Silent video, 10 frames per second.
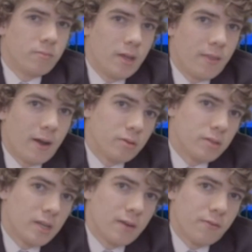and that would
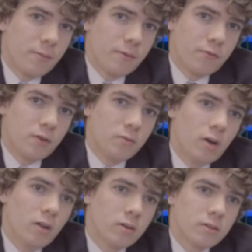save him a few
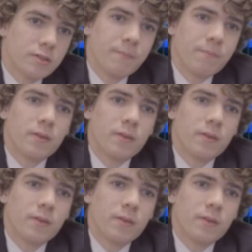dollars?